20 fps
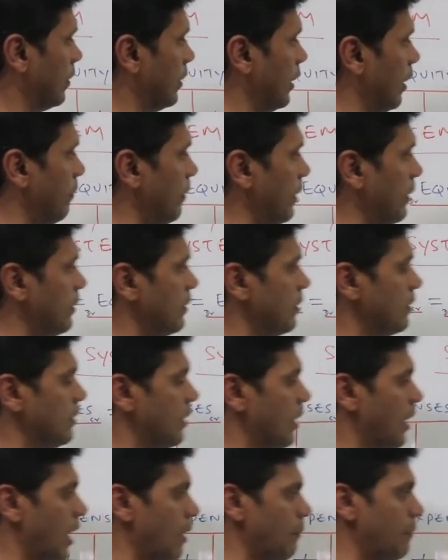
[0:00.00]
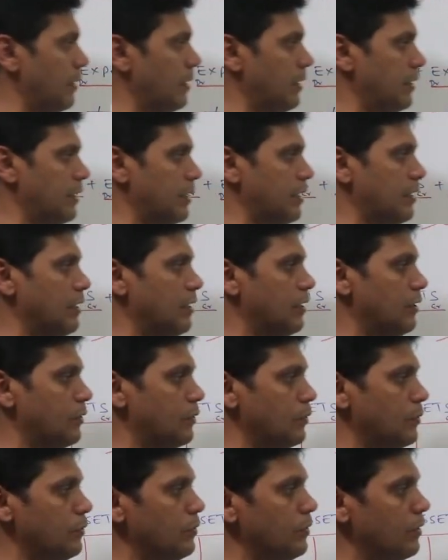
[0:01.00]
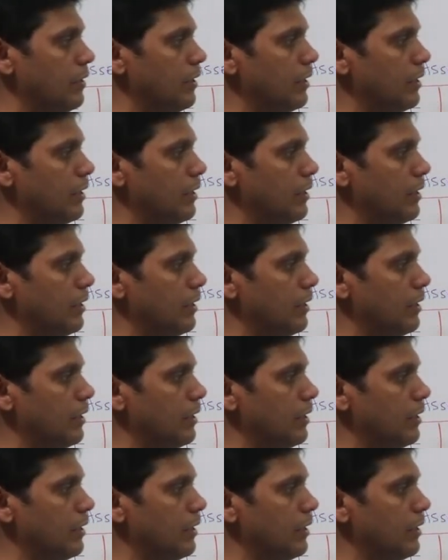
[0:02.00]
debit the liability to